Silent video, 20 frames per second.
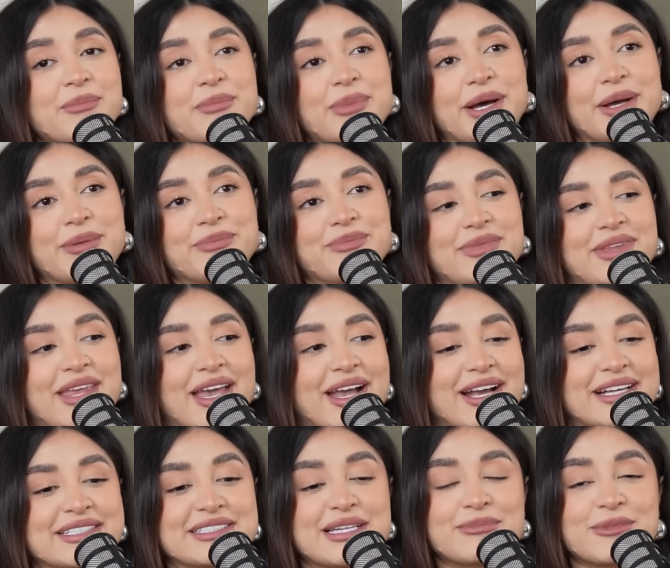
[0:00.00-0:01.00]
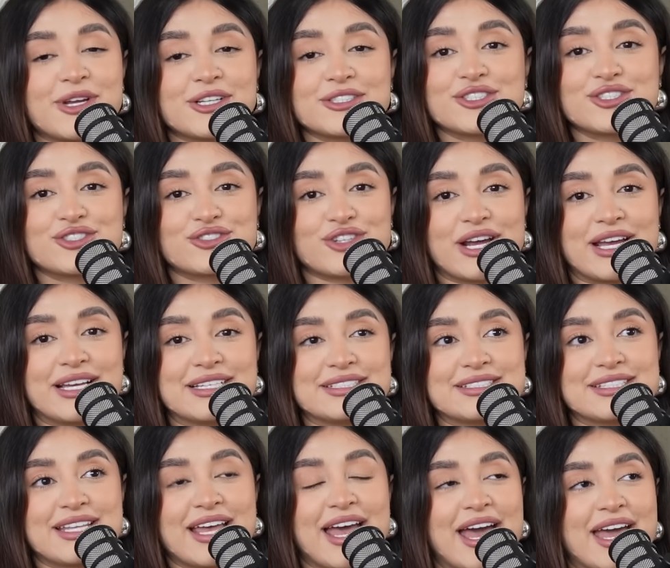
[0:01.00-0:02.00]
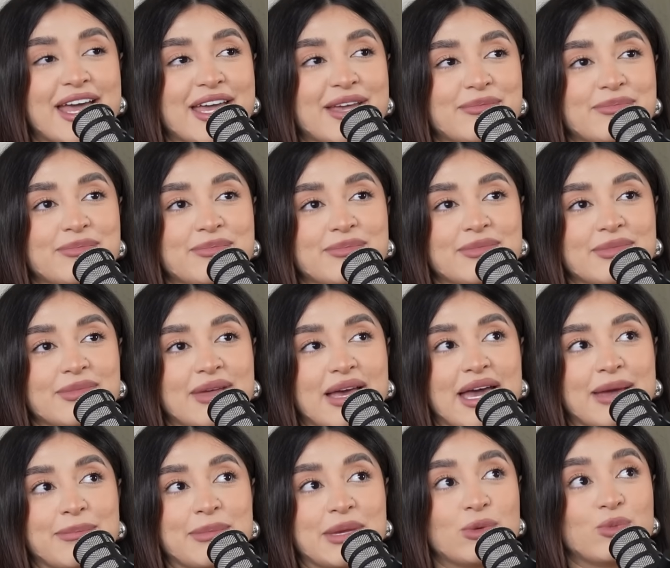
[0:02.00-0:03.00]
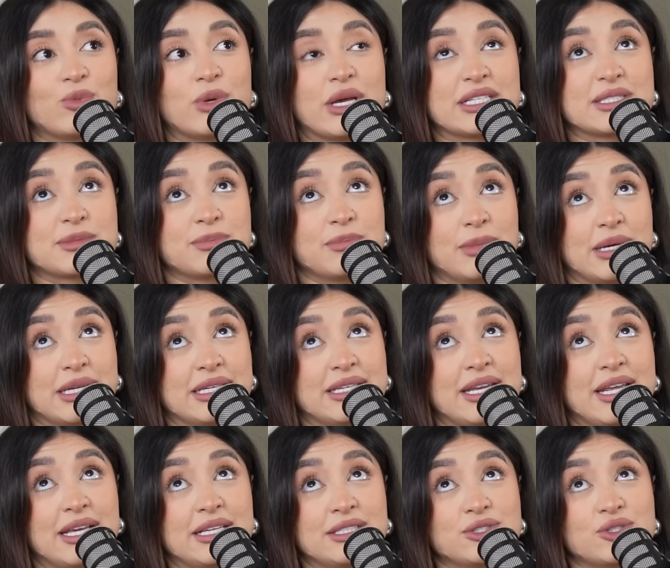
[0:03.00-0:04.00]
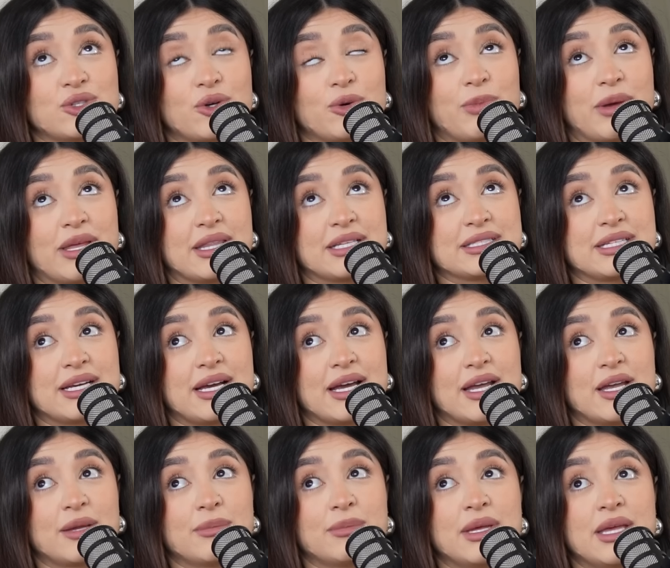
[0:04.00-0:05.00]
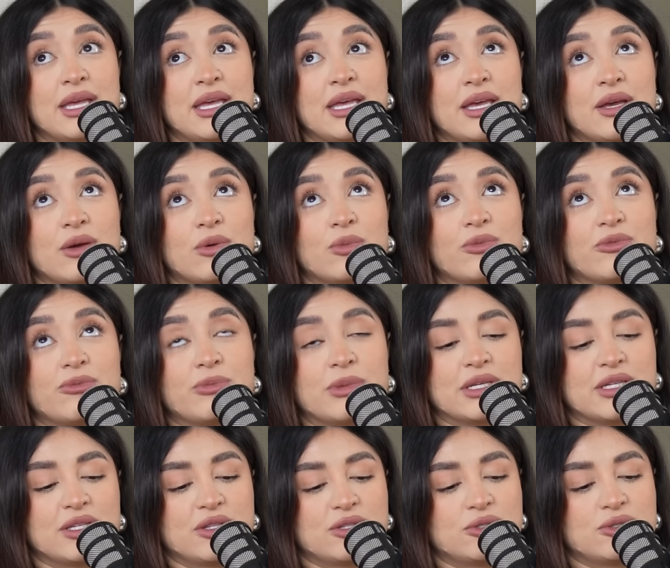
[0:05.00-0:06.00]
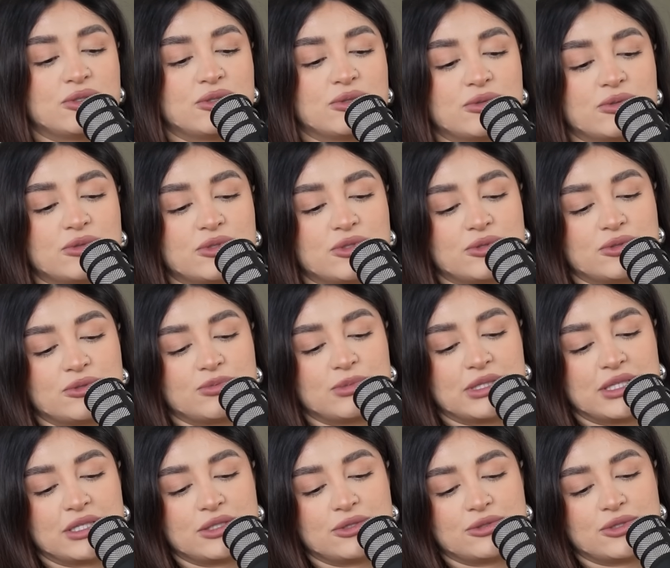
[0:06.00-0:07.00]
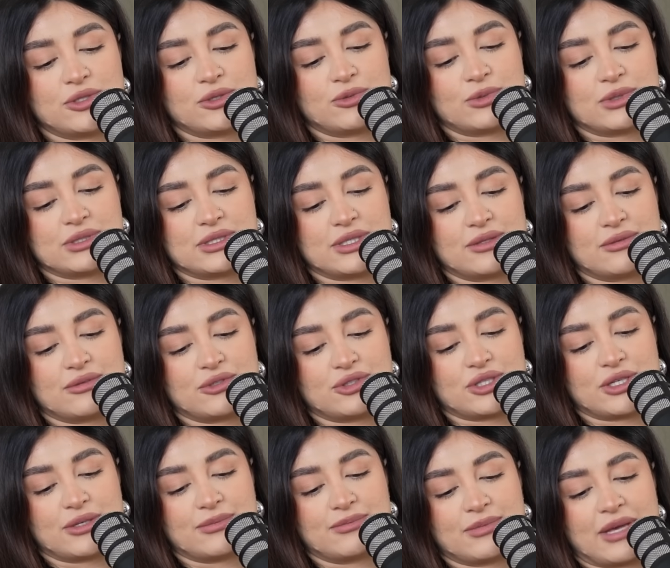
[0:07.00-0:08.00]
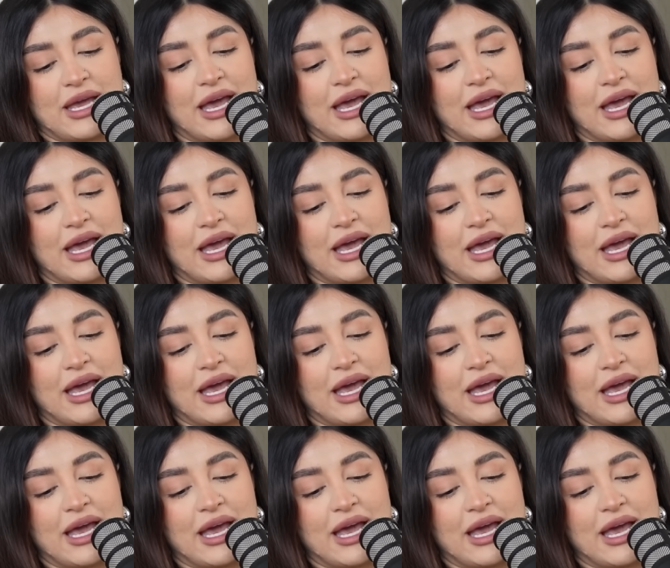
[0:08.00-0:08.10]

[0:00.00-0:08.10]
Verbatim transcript: But mm. yeah, guys, I'm not stressed. I'm I mean it's Monday, so by the time Monday, Tuesday, Monday, Tuesday, Wednesday, Thursday.